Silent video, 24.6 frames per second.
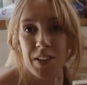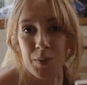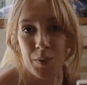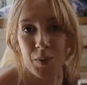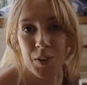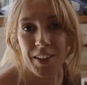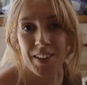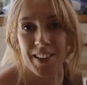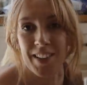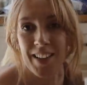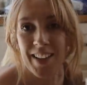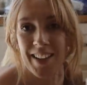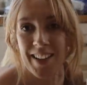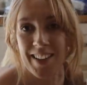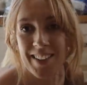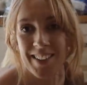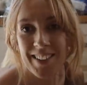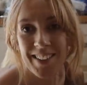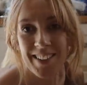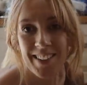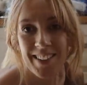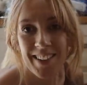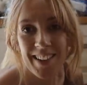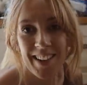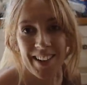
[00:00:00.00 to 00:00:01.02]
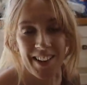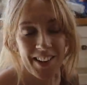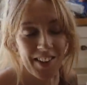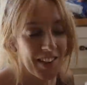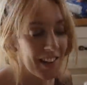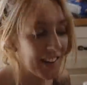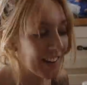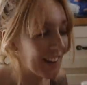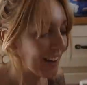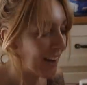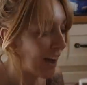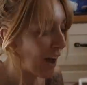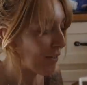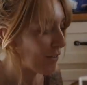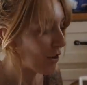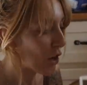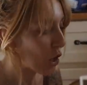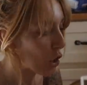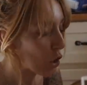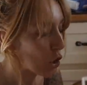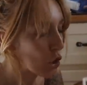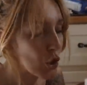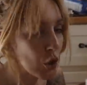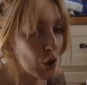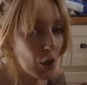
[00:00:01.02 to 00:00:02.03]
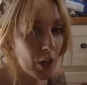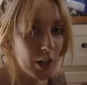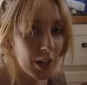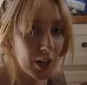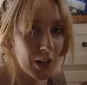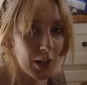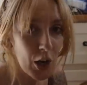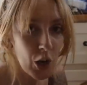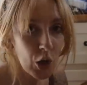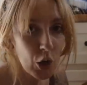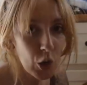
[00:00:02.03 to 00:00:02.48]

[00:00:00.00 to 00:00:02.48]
in, weren't they? Yeah. I think they have shooken